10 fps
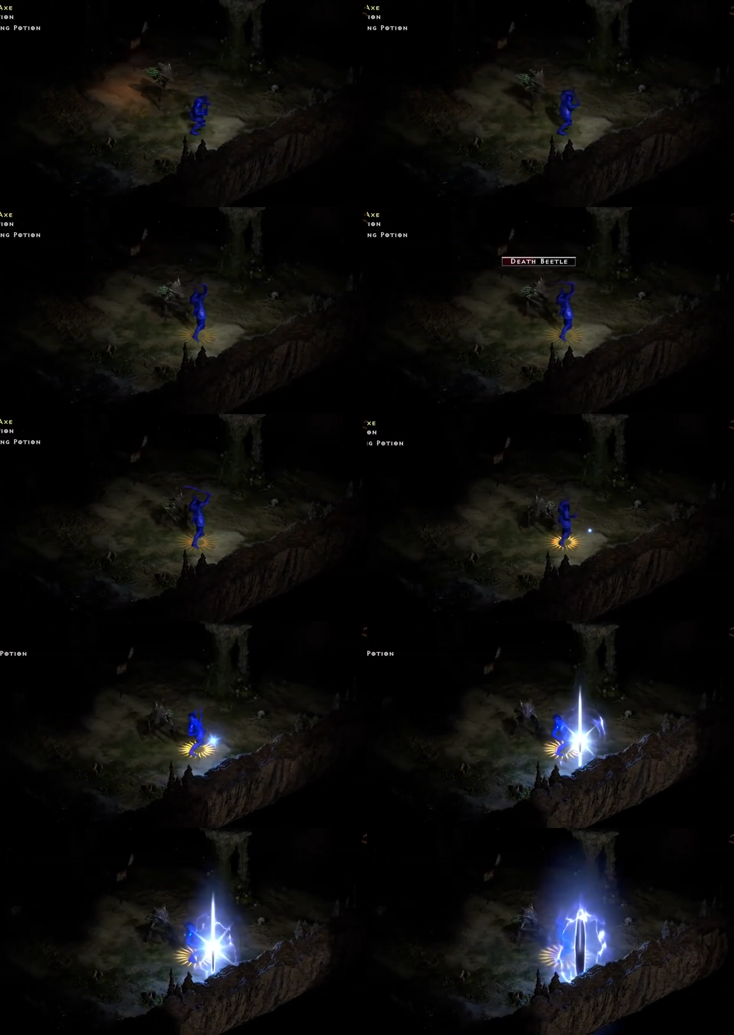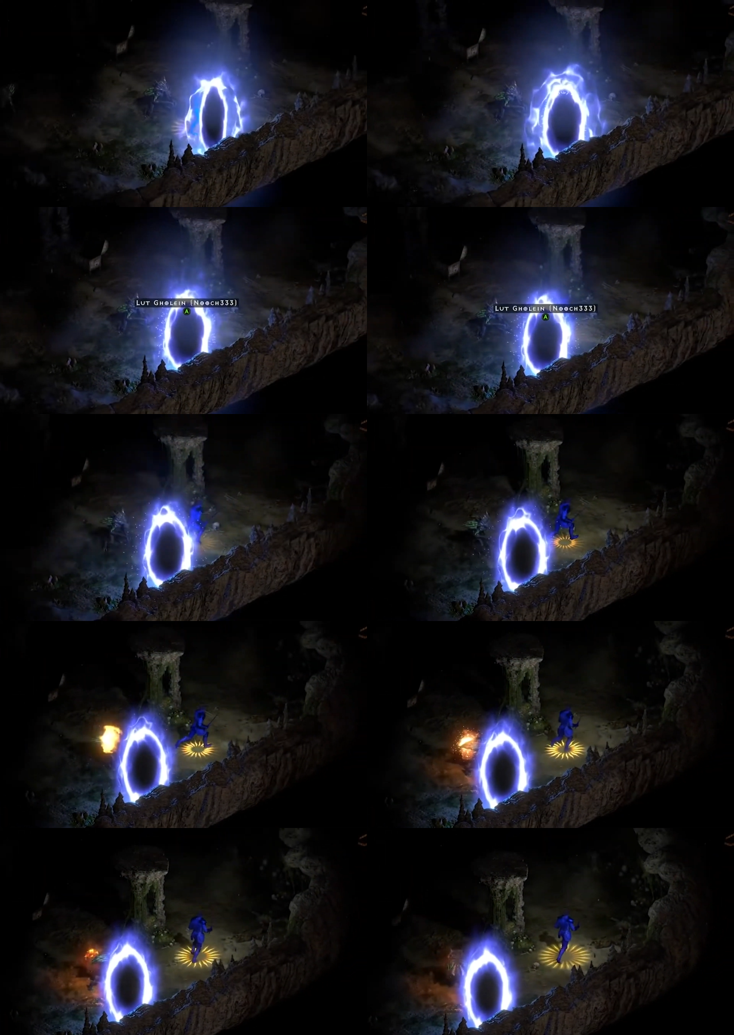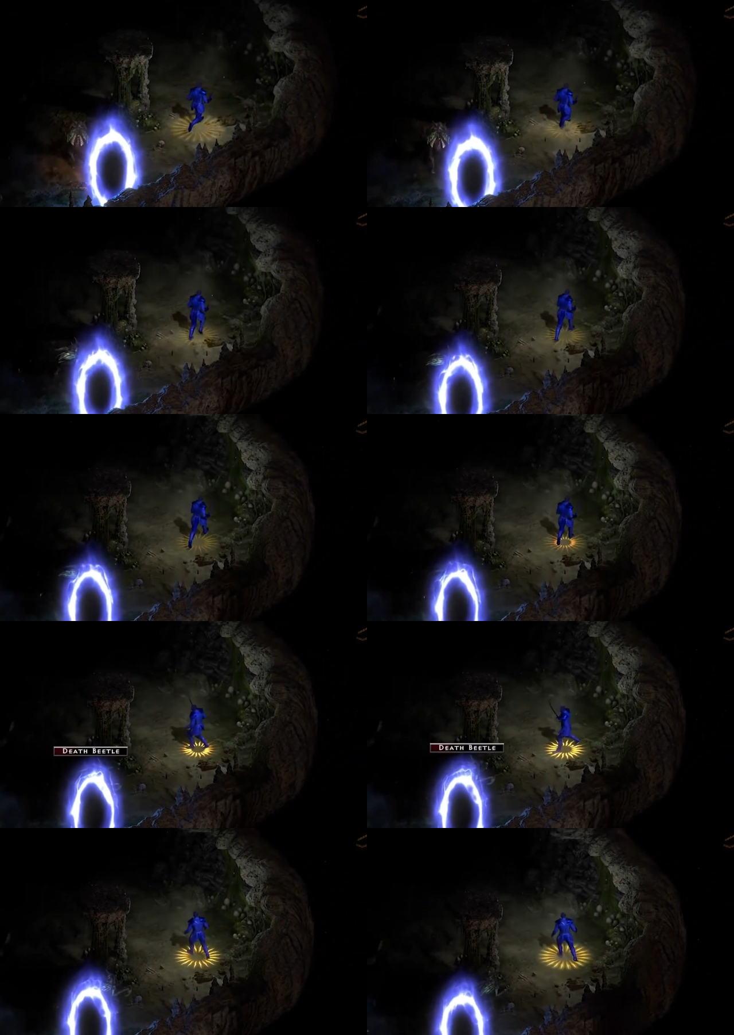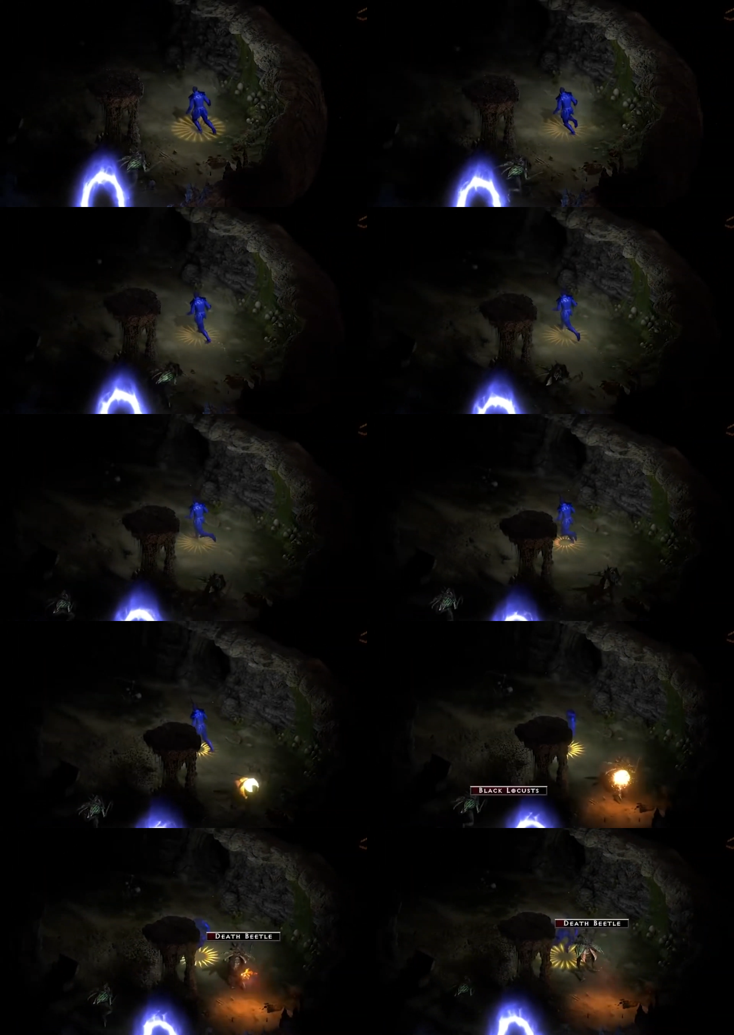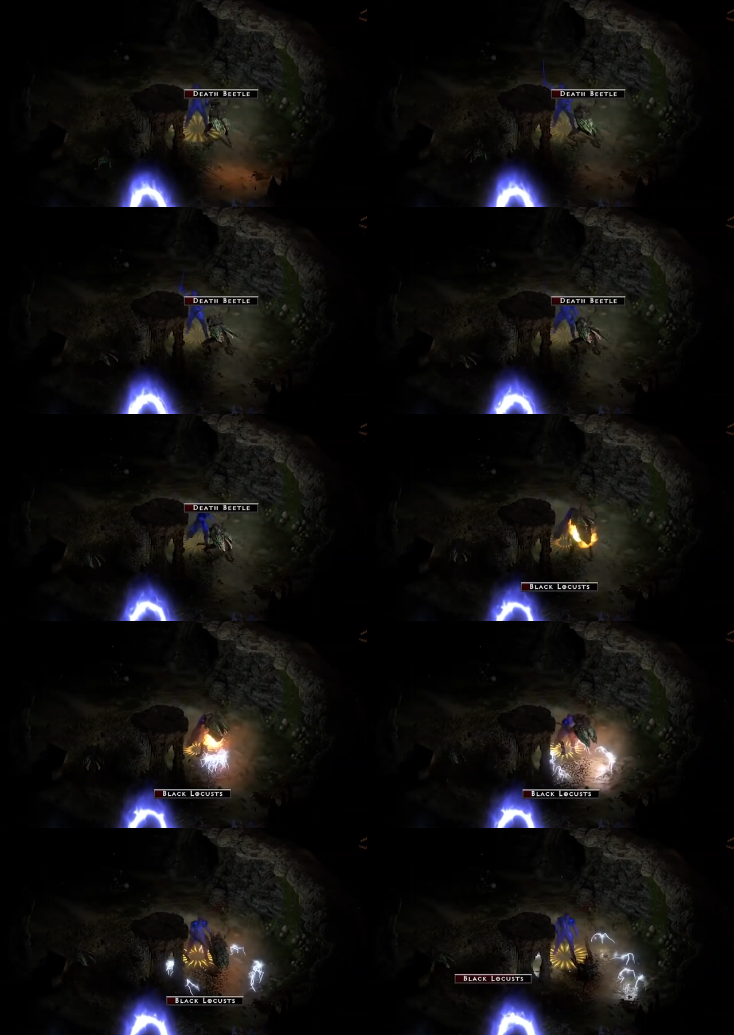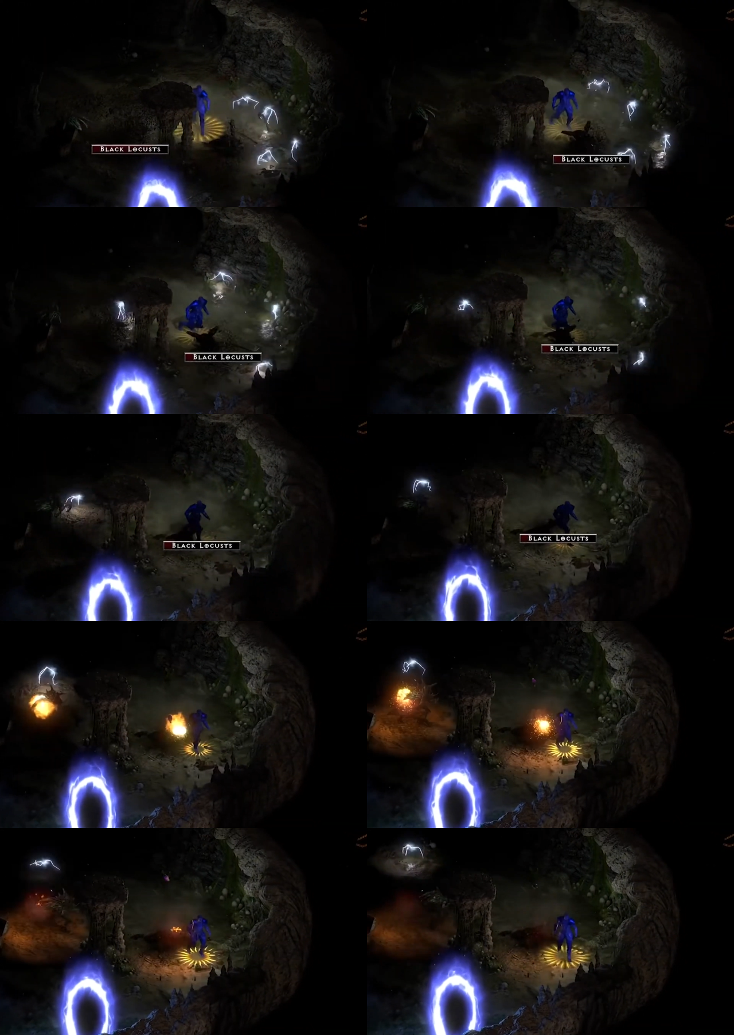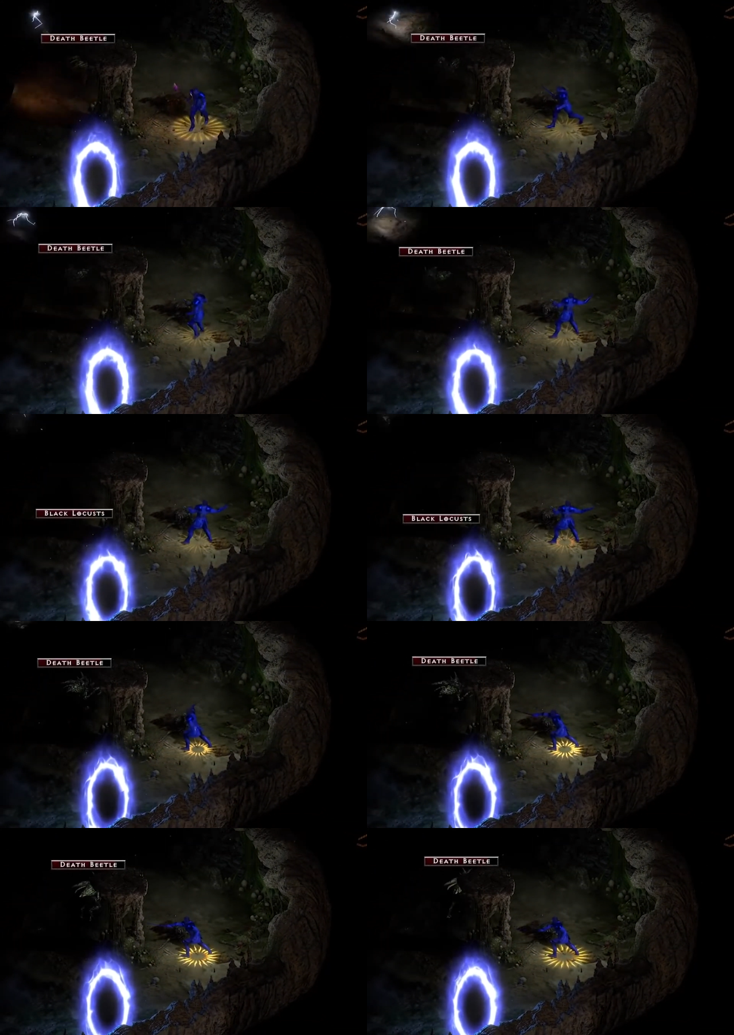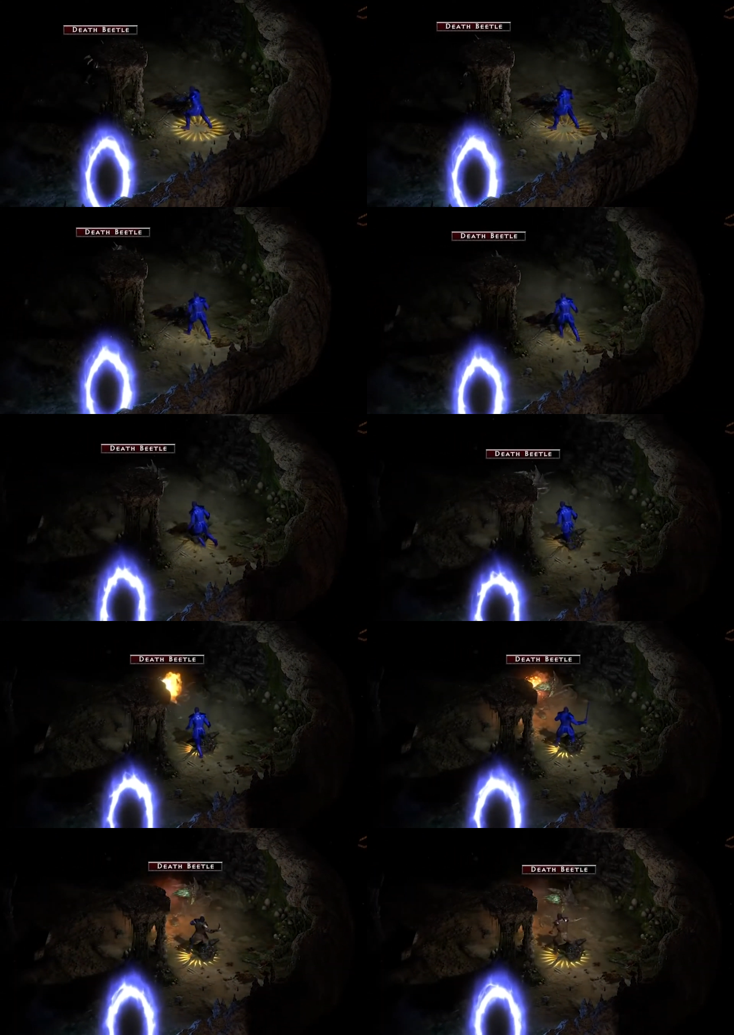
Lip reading: (no speaker visible)